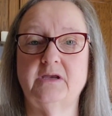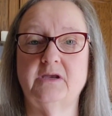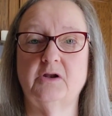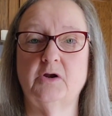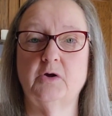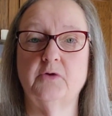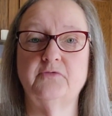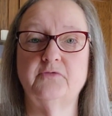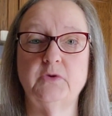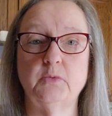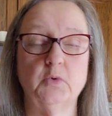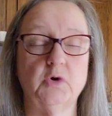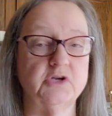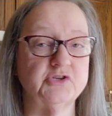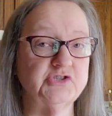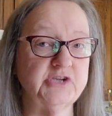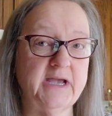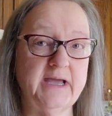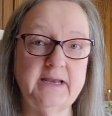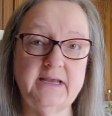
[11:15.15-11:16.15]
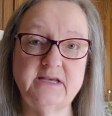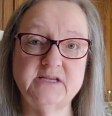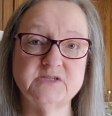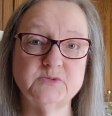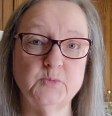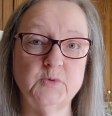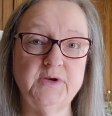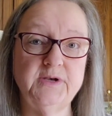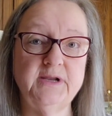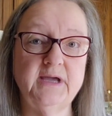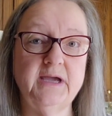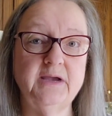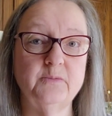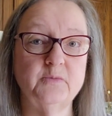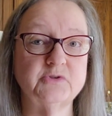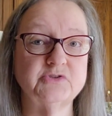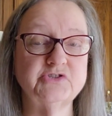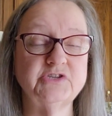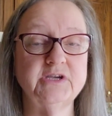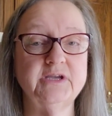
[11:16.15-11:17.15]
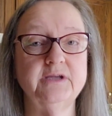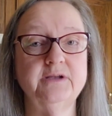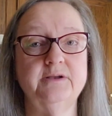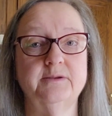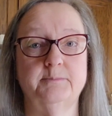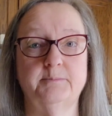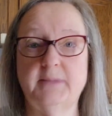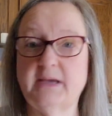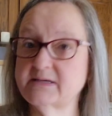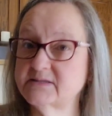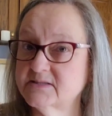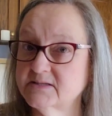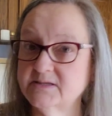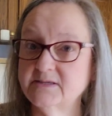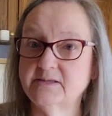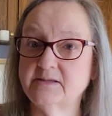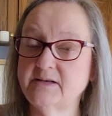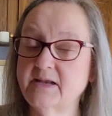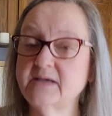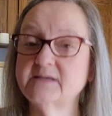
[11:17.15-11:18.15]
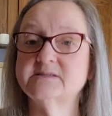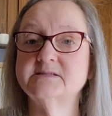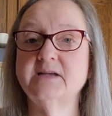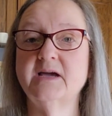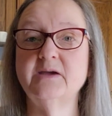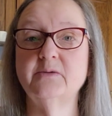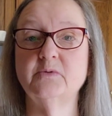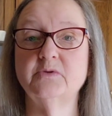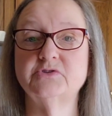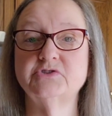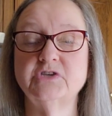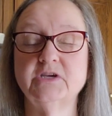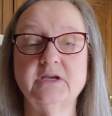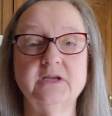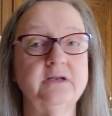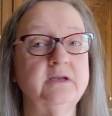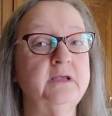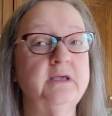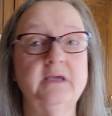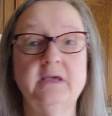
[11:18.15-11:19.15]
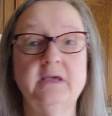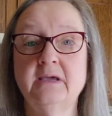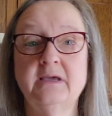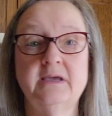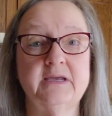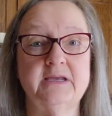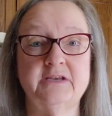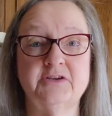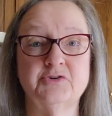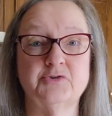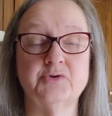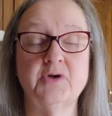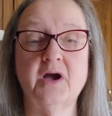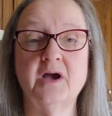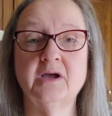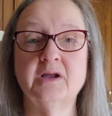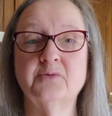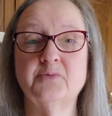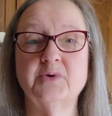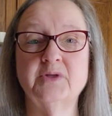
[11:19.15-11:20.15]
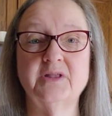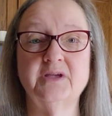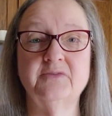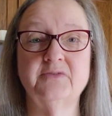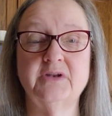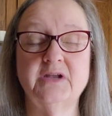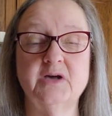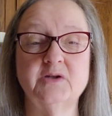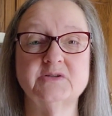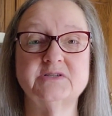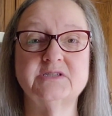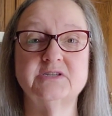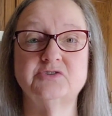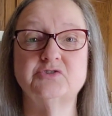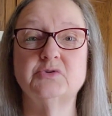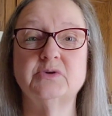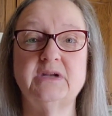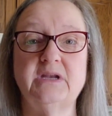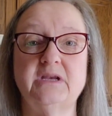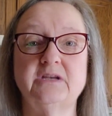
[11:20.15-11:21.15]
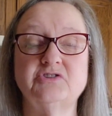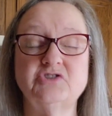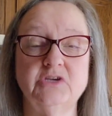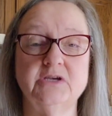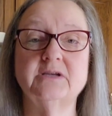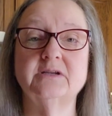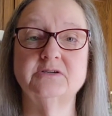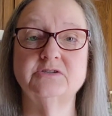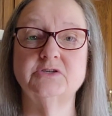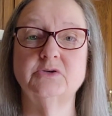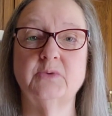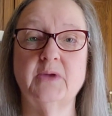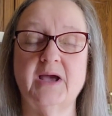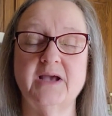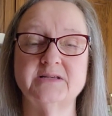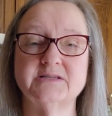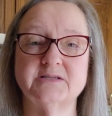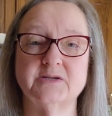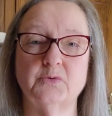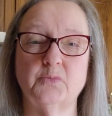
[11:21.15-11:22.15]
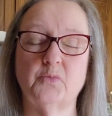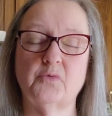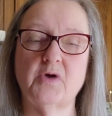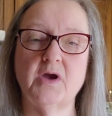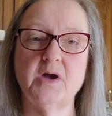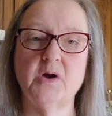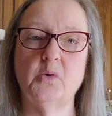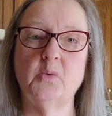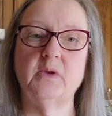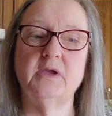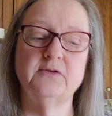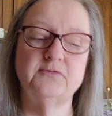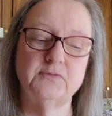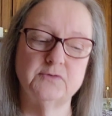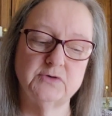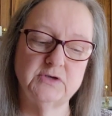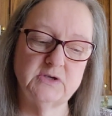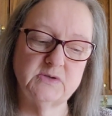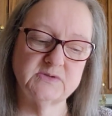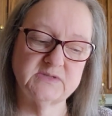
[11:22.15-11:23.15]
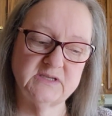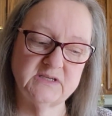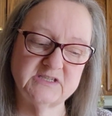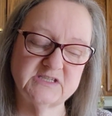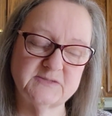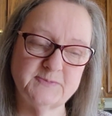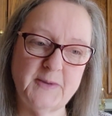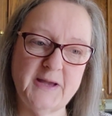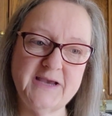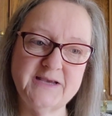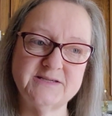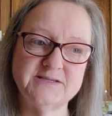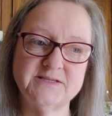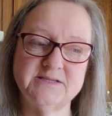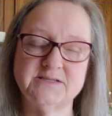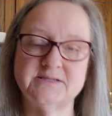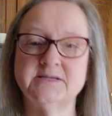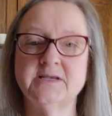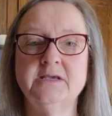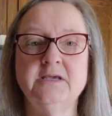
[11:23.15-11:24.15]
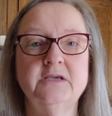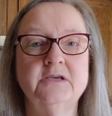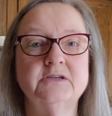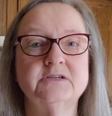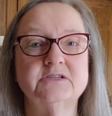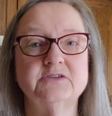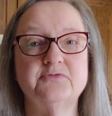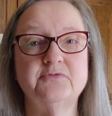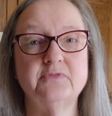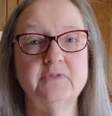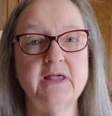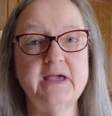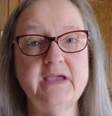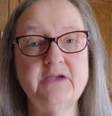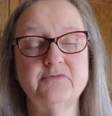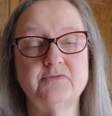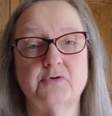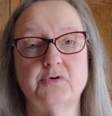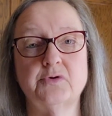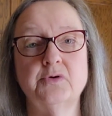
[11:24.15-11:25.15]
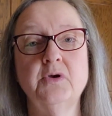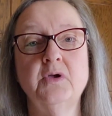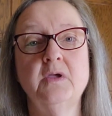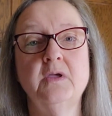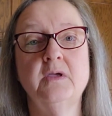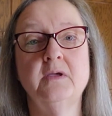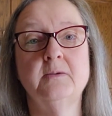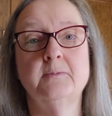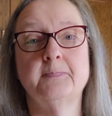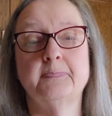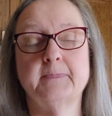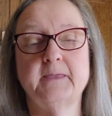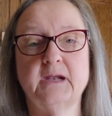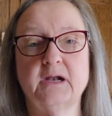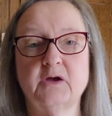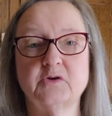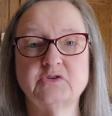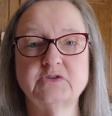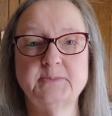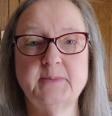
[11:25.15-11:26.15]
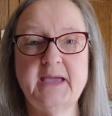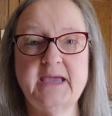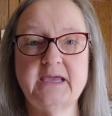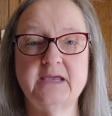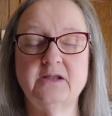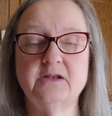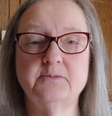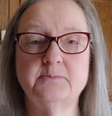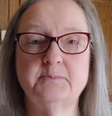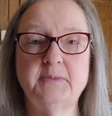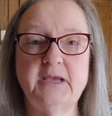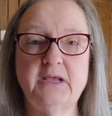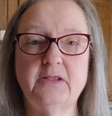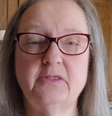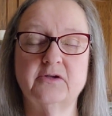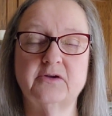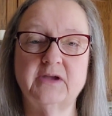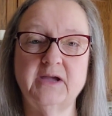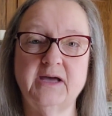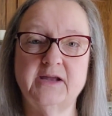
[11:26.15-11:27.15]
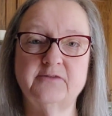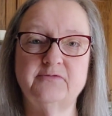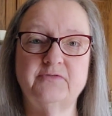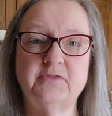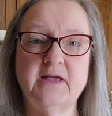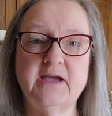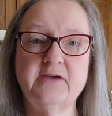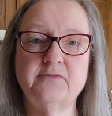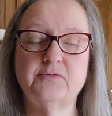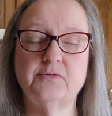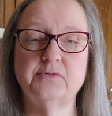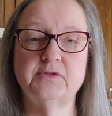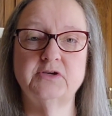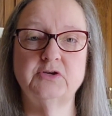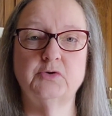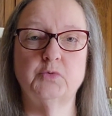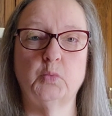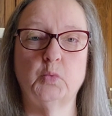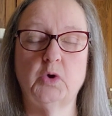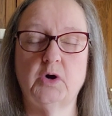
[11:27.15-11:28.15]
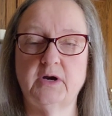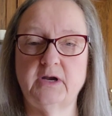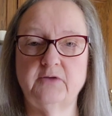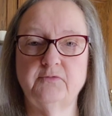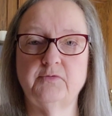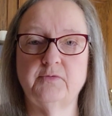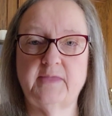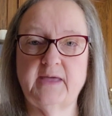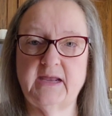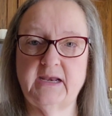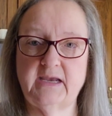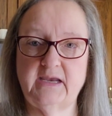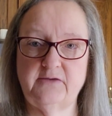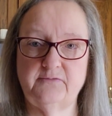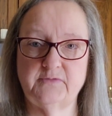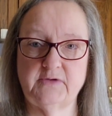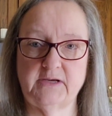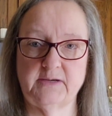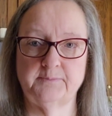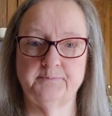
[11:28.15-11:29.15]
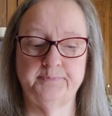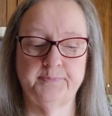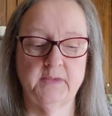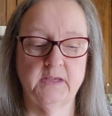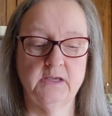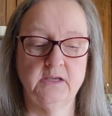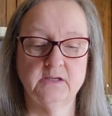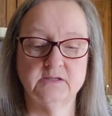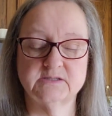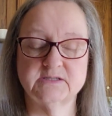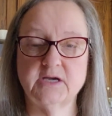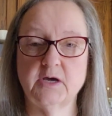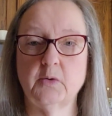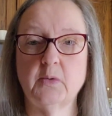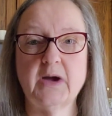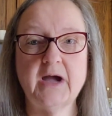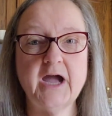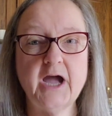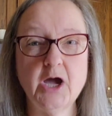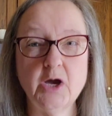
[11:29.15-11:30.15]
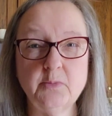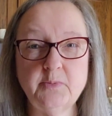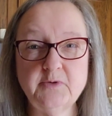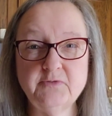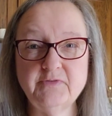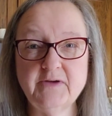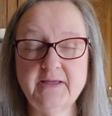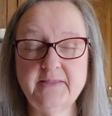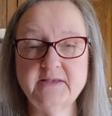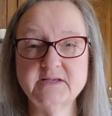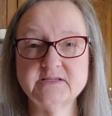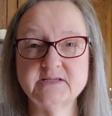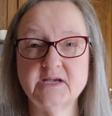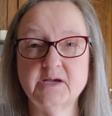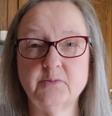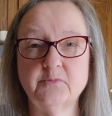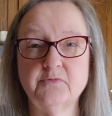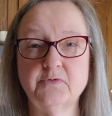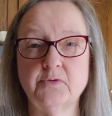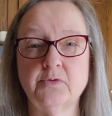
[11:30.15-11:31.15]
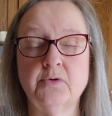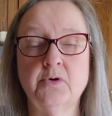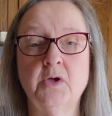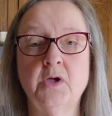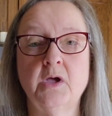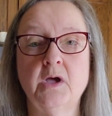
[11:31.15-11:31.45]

You know, if you want Chinese one night with chicken and Mexican the next night with chicken, you're not going to really even notice that you're eating chicken 2 nights in a row if you're using spices to flavor, you know, to make it be the kind of flavor that you're wanting for that evening. So I hope you find this helpful.